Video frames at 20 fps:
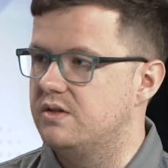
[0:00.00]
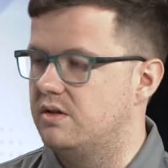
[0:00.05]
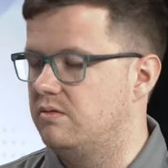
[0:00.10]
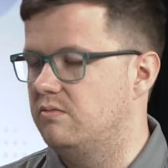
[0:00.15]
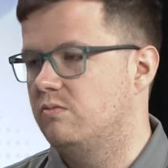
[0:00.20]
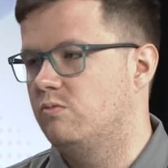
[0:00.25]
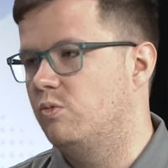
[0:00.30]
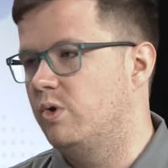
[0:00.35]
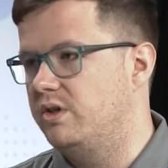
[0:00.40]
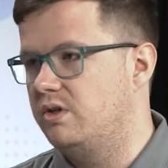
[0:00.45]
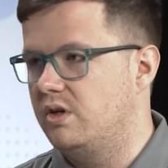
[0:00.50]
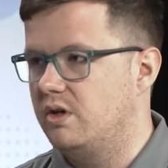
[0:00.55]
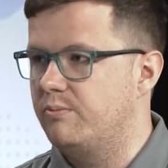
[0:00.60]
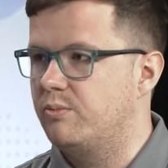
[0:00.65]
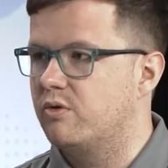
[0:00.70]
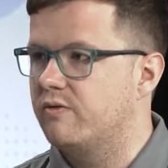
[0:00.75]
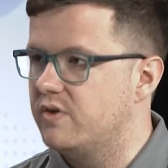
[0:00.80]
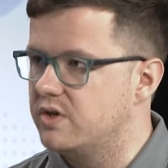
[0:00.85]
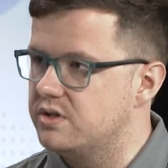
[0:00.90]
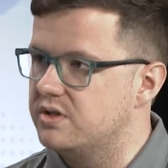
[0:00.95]
and when they
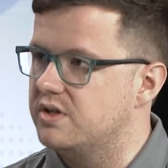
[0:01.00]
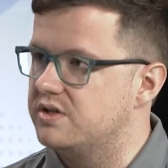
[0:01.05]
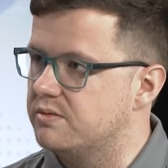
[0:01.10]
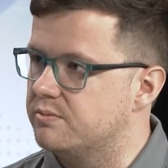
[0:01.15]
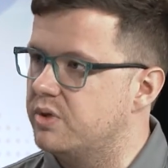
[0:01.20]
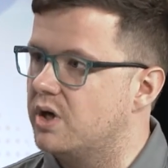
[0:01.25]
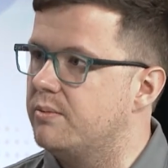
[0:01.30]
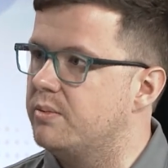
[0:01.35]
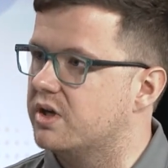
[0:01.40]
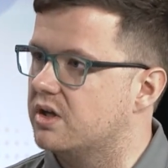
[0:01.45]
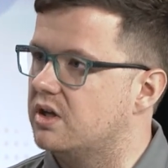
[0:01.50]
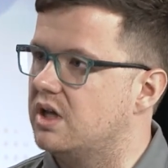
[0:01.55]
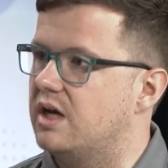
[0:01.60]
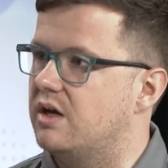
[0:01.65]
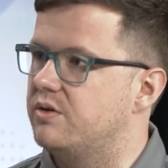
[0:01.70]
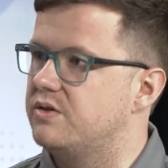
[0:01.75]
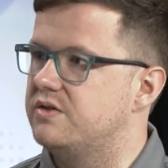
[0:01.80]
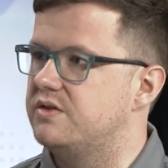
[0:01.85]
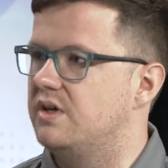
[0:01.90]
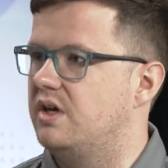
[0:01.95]
provision this in public
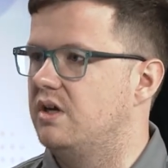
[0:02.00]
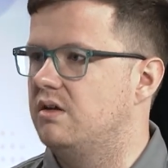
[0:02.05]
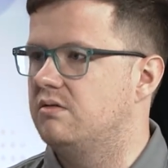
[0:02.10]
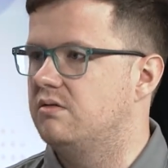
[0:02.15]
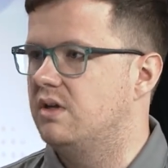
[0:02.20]
clouds, they,